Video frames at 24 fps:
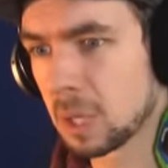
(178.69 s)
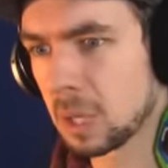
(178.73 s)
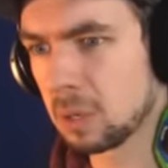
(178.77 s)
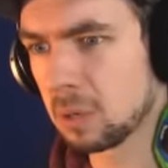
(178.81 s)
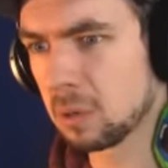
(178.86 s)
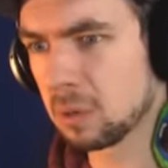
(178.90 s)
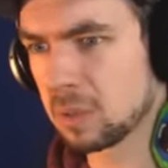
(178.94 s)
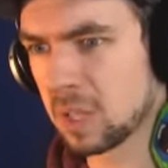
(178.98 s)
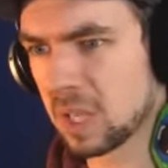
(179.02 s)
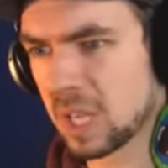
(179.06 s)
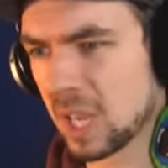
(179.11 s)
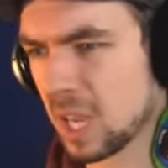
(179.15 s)
I
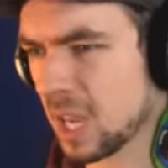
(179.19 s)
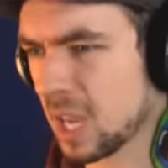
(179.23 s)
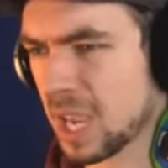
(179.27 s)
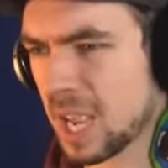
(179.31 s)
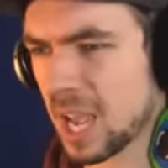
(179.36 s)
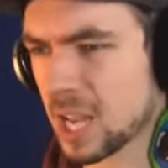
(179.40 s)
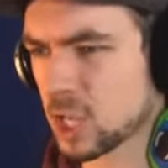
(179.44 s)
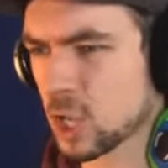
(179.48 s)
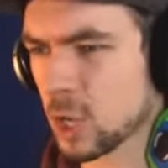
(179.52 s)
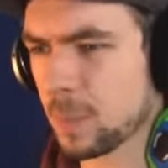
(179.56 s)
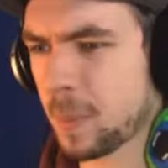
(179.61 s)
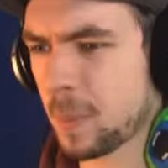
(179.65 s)
don't think he can
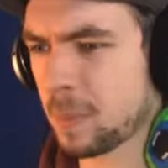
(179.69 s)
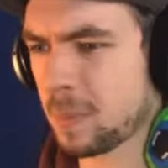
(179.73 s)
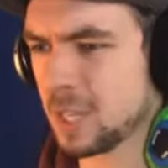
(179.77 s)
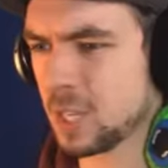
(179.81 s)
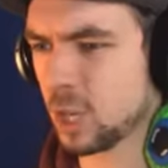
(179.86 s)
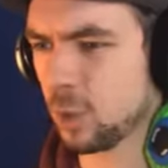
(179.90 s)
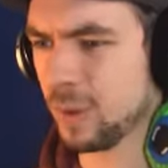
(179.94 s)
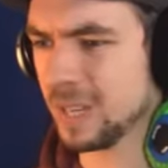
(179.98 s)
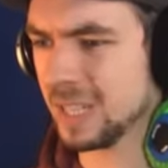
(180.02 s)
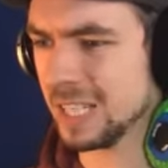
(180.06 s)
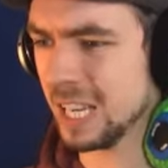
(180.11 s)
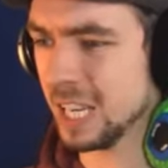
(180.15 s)
catch up on me
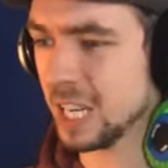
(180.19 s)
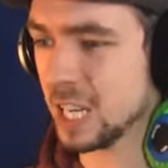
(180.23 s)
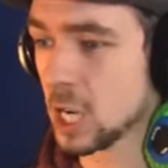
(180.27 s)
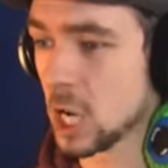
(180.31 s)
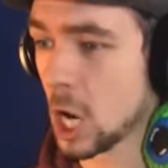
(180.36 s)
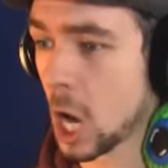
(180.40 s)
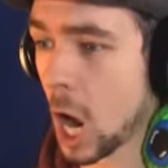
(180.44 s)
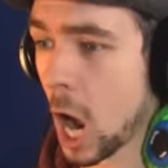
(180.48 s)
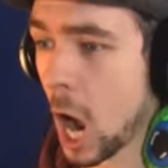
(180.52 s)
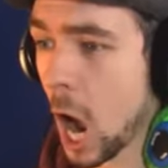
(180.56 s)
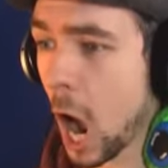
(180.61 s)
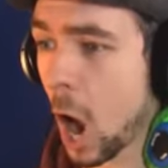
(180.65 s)
too easily.
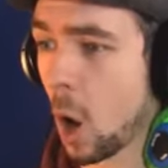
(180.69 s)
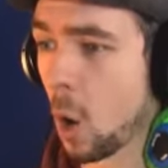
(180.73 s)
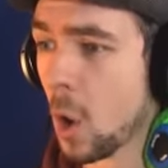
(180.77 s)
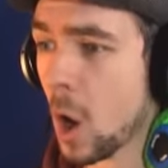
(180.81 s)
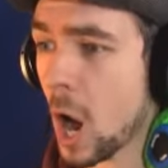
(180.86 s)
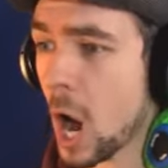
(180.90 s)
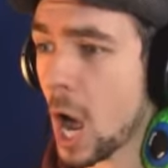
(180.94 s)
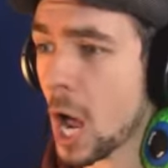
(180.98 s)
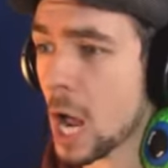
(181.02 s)
No!